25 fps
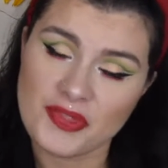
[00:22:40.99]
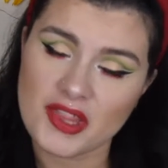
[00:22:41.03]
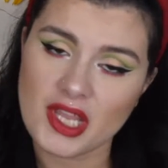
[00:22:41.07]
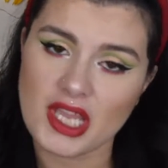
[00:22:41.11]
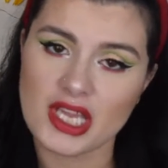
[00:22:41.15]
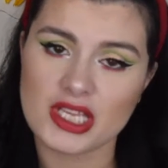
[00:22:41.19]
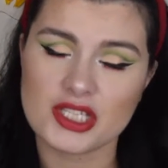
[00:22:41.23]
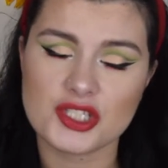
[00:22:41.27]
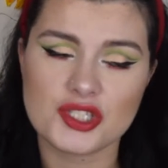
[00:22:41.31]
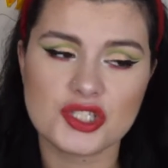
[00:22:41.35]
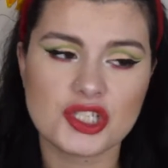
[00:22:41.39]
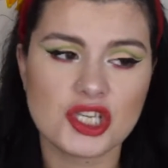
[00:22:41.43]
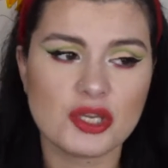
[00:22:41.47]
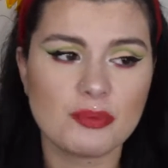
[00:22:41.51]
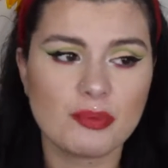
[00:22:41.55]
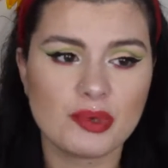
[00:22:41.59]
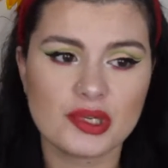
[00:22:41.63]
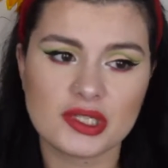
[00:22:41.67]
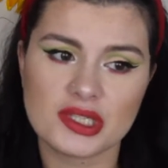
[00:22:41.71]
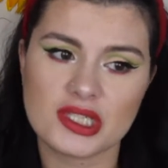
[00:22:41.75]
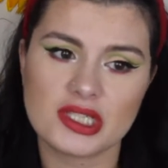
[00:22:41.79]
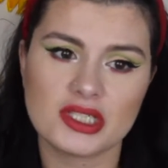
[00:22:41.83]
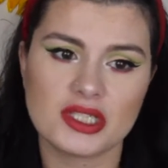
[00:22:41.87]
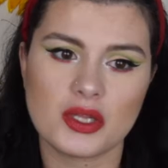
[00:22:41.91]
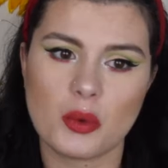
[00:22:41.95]
and
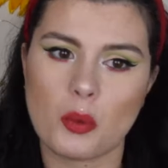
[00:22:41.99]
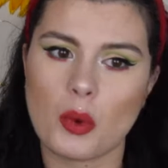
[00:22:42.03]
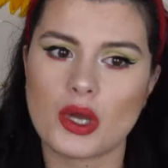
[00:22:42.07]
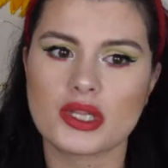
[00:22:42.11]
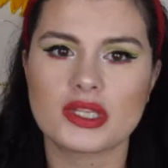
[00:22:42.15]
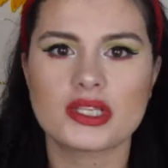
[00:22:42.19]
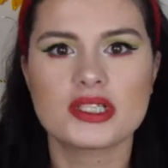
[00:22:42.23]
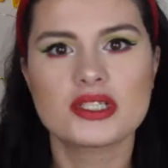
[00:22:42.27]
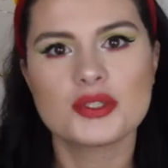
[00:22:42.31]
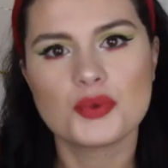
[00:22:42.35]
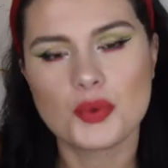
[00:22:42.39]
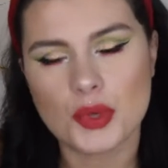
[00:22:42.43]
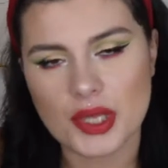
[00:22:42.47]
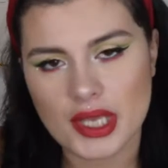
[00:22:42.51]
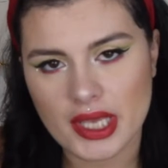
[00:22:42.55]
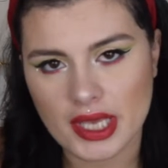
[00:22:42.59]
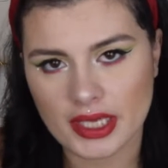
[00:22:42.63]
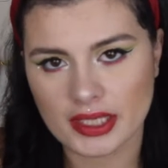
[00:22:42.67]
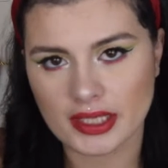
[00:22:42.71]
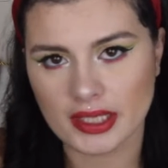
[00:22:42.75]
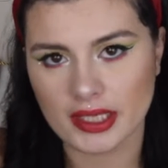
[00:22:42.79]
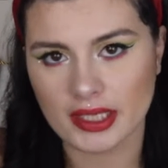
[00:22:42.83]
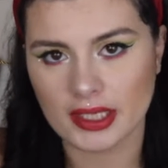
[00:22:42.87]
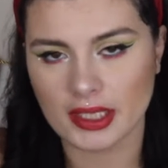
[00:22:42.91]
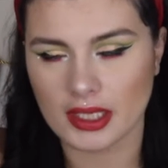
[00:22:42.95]
cheaper than the one that we
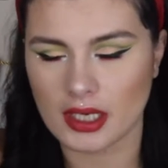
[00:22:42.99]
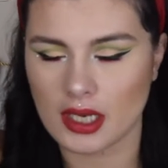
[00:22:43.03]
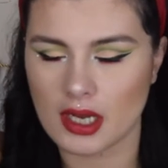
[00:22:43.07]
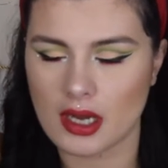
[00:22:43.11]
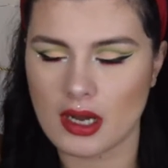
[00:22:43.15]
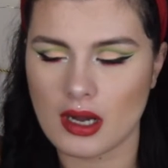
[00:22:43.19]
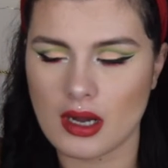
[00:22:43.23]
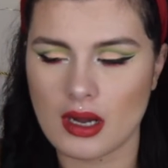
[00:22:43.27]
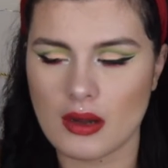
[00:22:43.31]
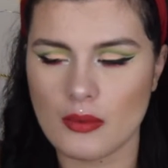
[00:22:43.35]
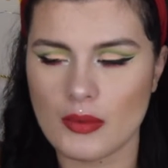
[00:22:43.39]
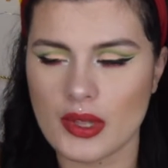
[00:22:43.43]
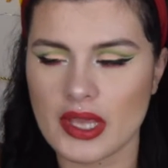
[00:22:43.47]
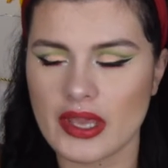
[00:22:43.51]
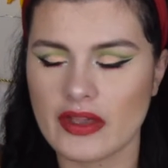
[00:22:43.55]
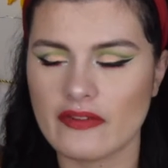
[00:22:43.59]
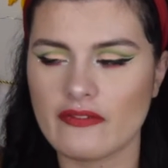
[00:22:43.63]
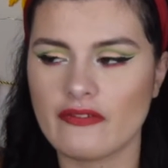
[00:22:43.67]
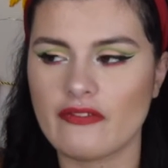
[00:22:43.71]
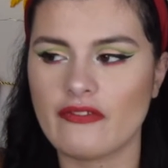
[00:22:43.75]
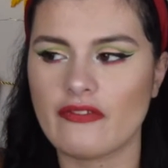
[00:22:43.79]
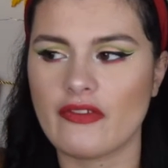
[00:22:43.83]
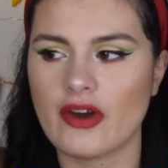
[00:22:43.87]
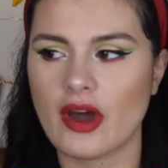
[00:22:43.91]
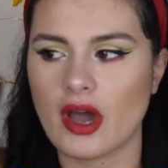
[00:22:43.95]

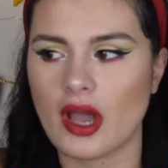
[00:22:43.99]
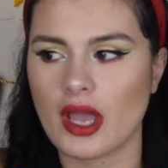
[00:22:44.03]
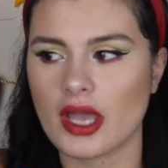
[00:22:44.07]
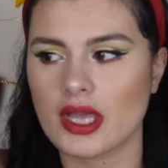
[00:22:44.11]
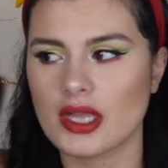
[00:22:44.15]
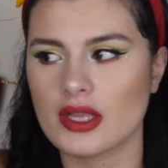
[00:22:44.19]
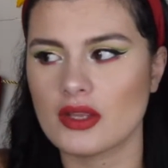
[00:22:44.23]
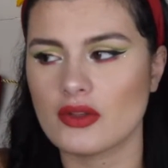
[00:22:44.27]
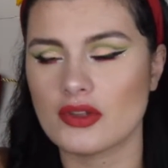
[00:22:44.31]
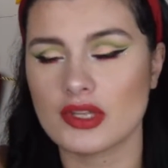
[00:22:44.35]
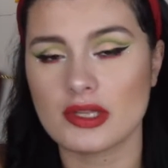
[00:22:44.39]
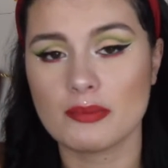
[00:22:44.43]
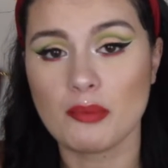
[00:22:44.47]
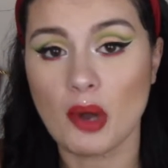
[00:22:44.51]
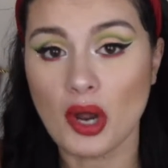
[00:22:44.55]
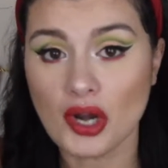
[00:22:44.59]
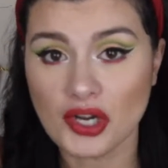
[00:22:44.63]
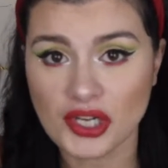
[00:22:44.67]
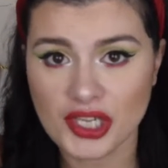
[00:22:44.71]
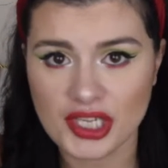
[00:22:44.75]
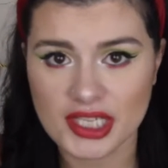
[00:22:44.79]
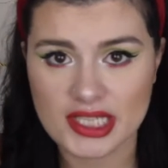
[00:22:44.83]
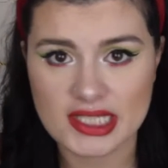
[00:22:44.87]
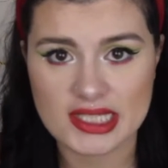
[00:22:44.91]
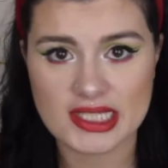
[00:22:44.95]
can find on the
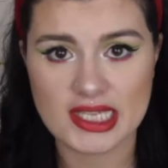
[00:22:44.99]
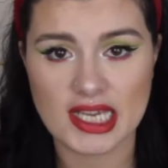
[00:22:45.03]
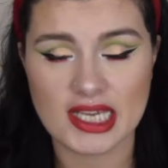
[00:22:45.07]
market,